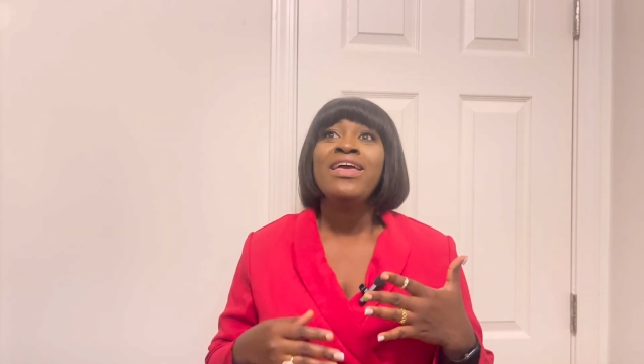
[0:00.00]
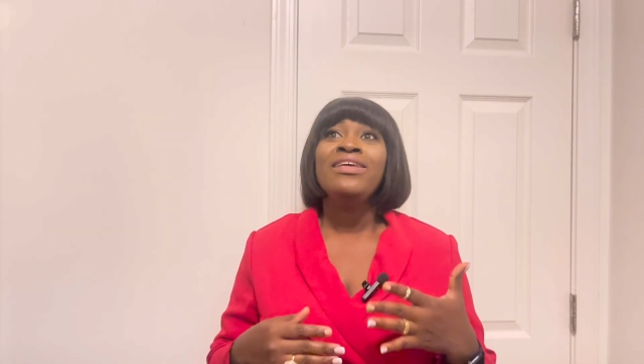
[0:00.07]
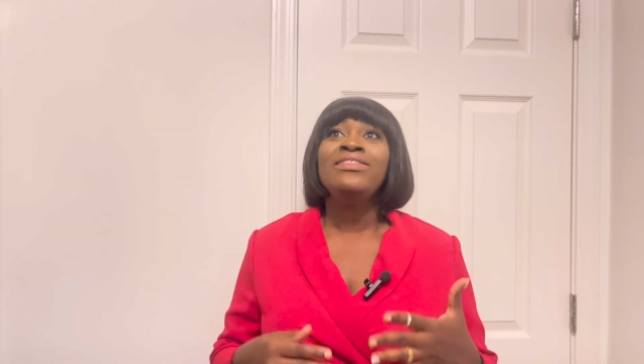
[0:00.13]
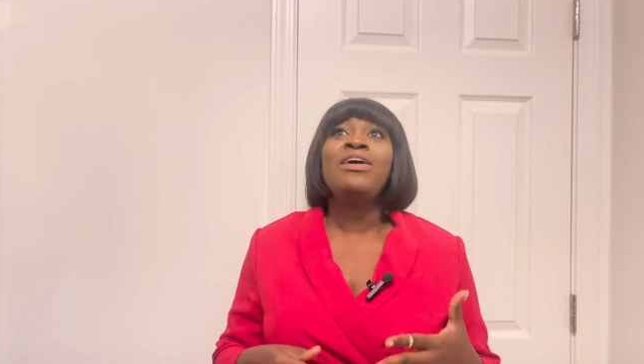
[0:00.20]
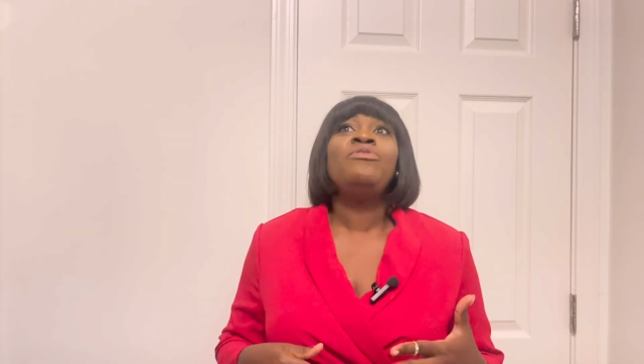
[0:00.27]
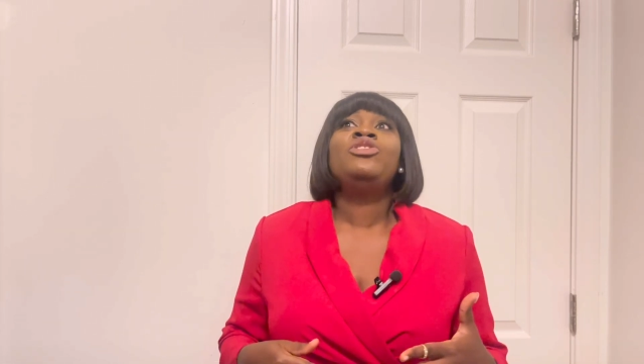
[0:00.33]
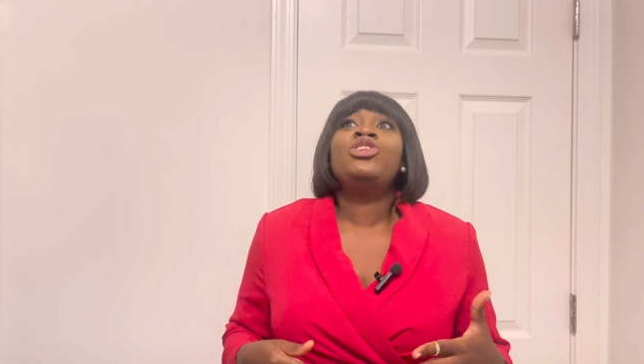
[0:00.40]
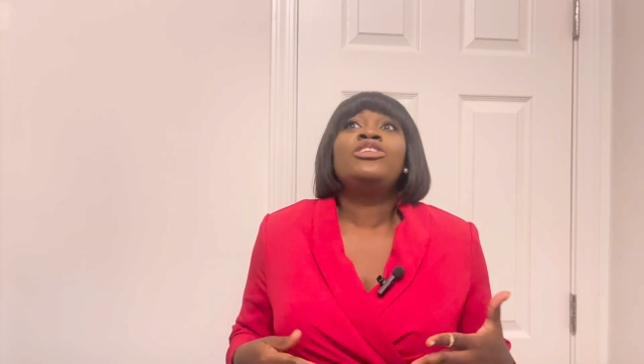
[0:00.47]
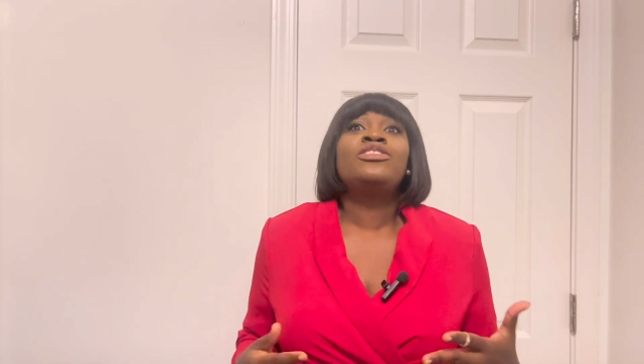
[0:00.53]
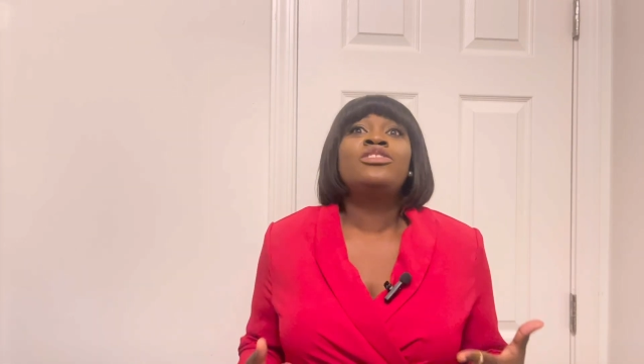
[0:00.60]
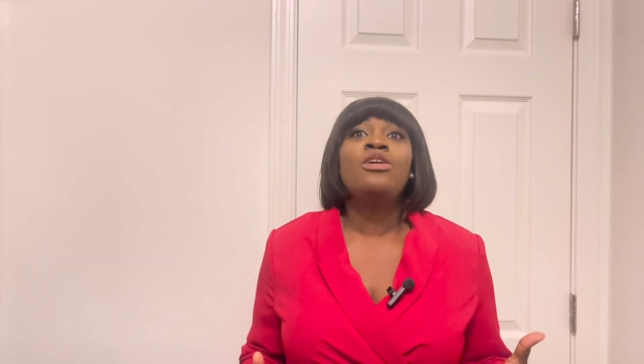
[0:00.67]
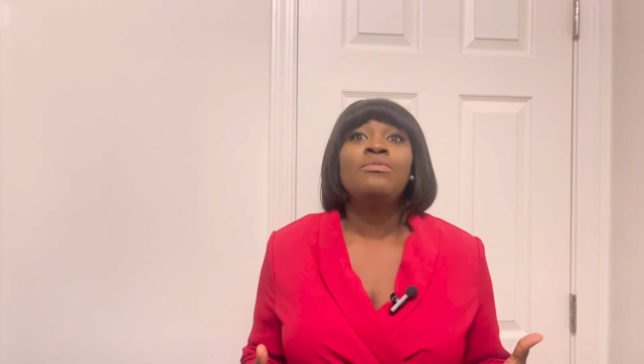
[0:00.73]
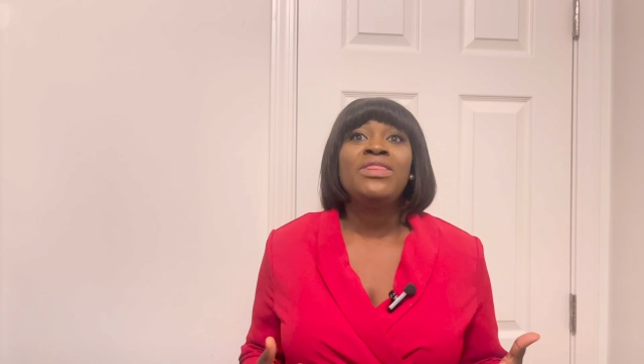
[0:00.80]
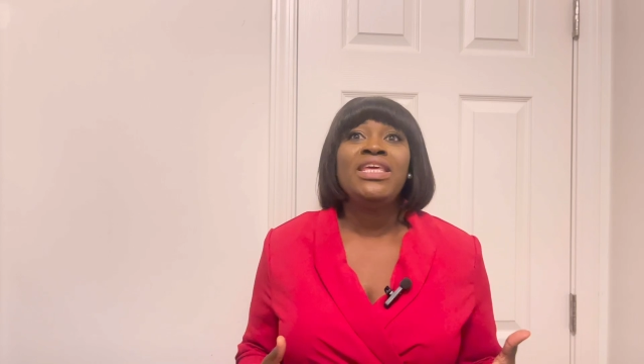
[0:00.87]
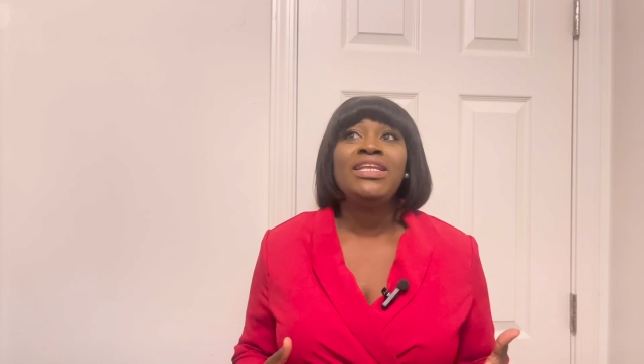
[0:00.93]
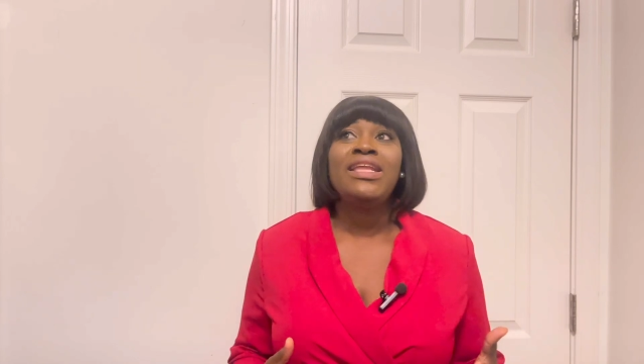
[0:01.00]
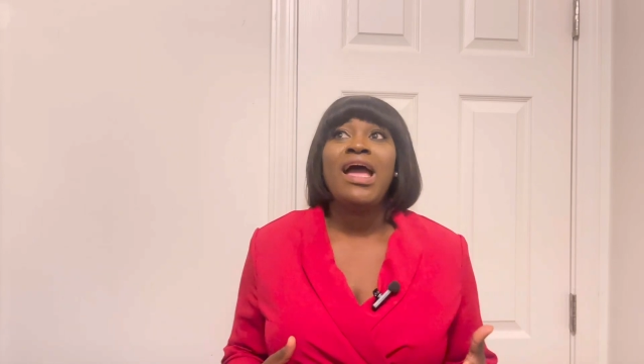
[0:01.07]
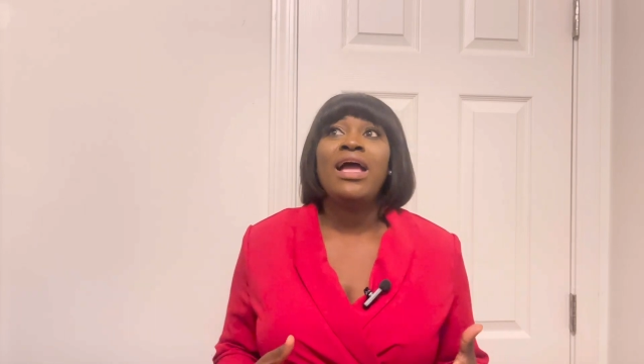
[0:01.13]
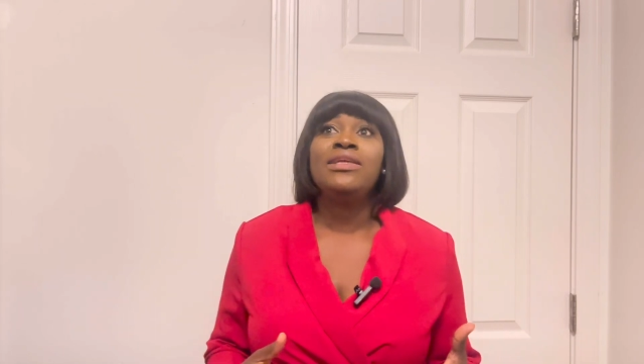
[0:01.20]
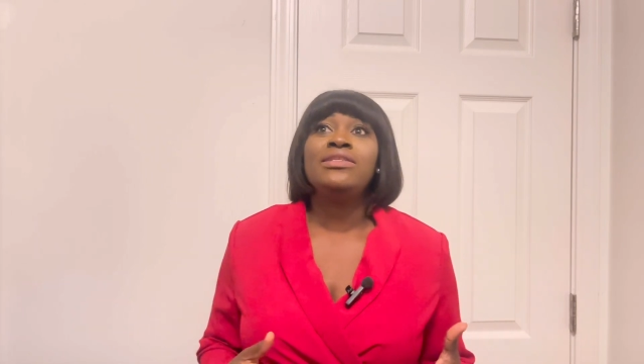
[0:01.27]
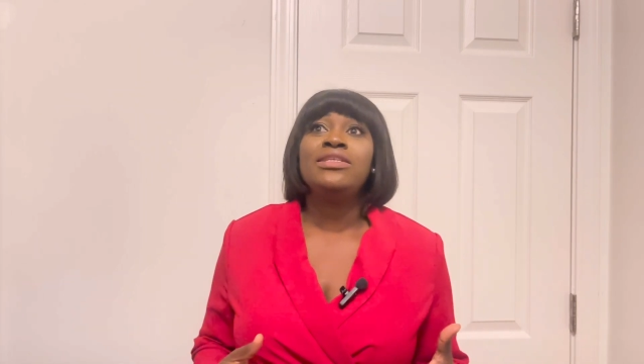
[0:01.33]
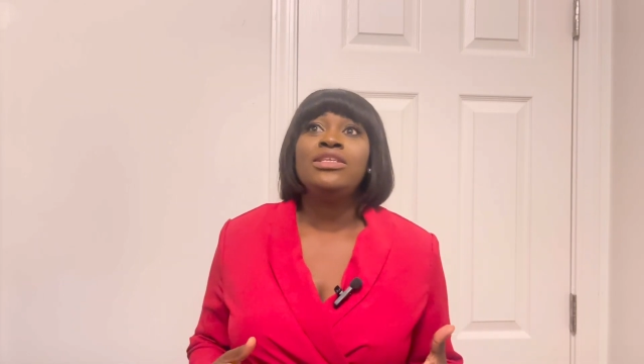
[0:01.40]
there is just something
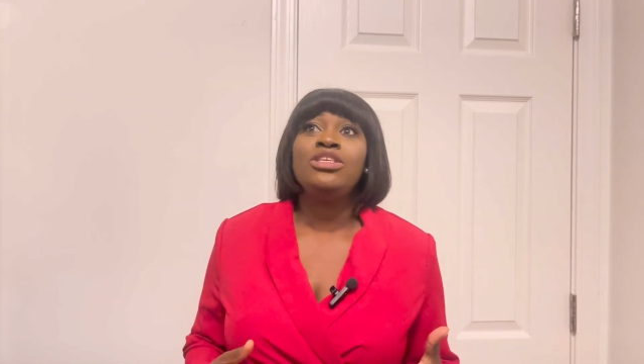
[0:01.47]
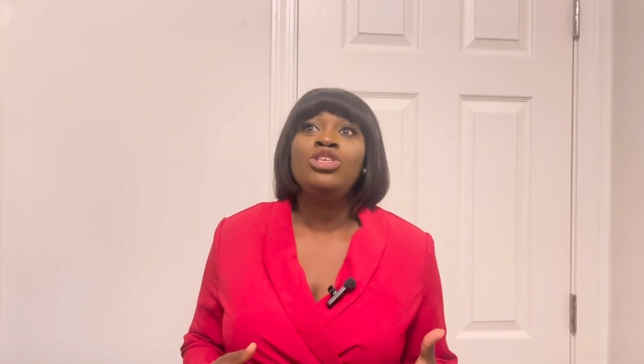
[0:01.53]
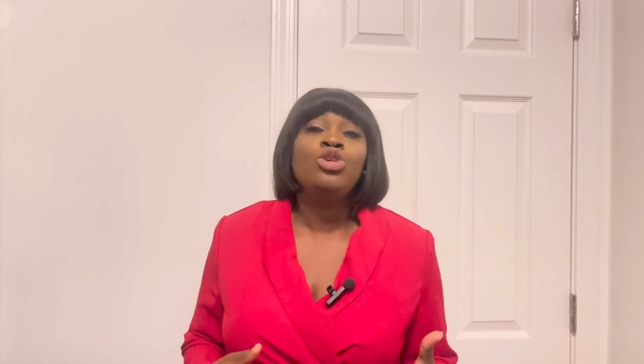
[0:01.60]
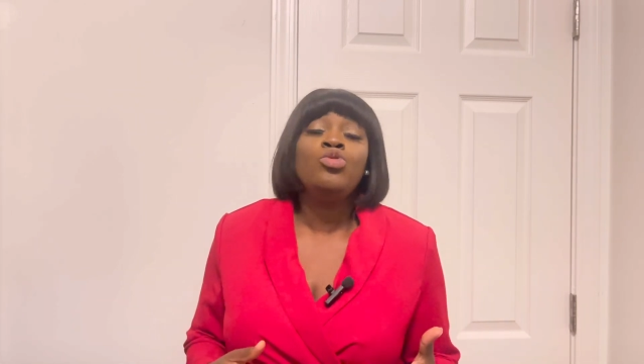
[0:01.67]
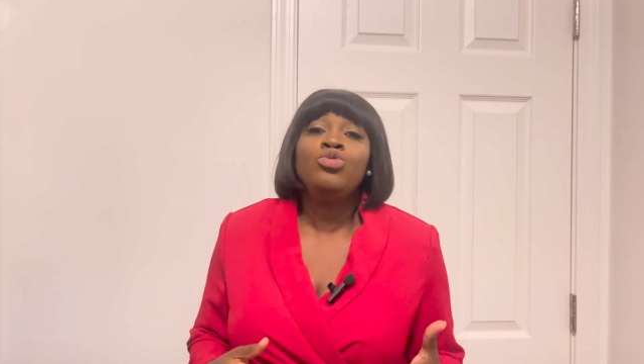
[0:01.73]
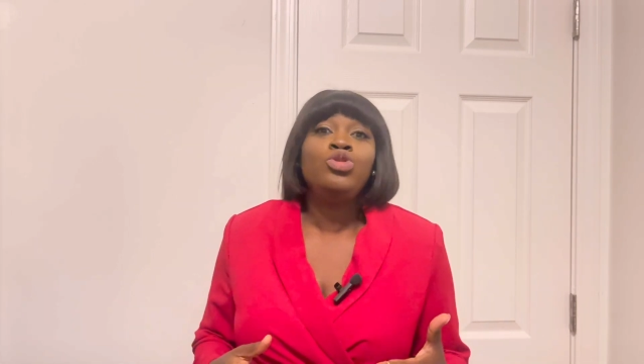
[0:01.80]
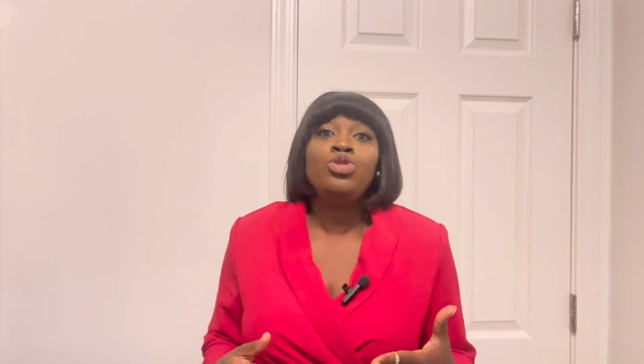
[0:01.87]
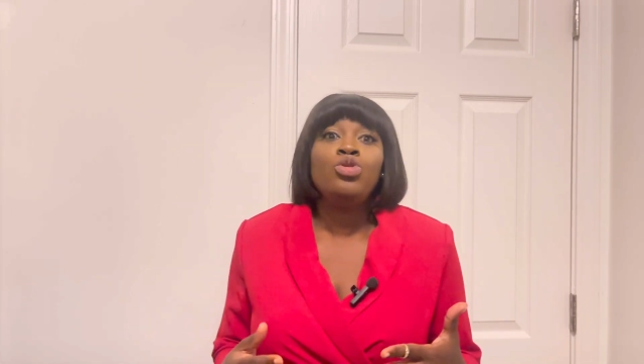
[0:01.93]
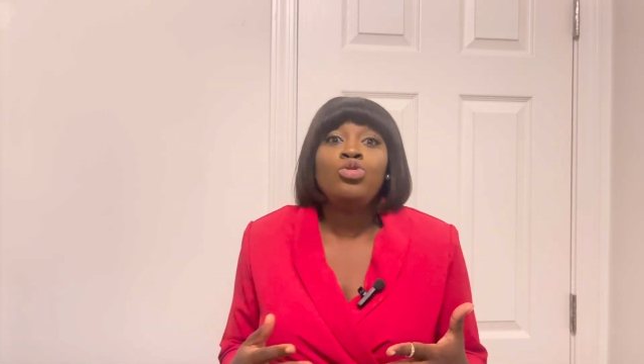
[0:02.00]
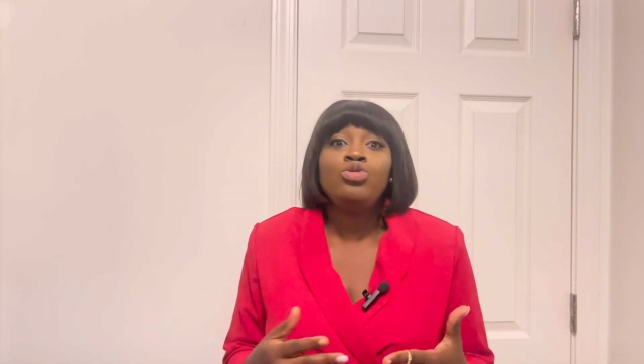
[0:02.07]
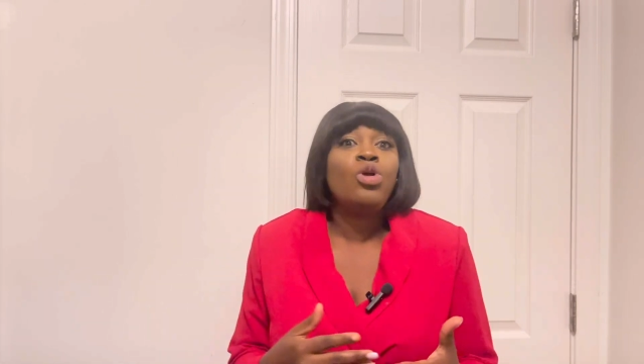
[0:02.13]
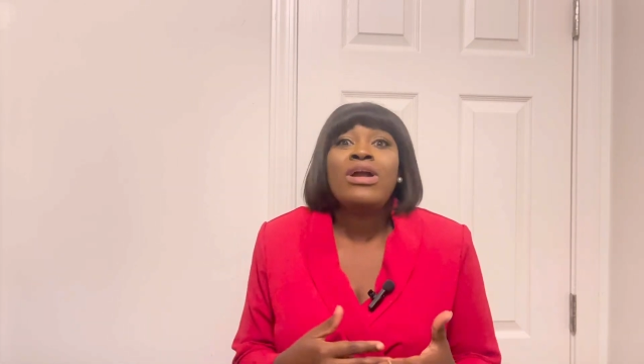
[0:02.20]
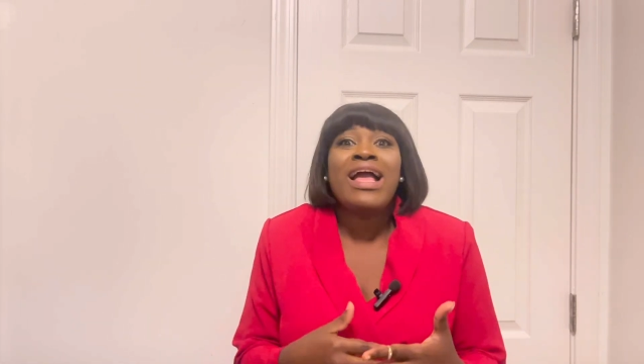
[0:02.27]
that you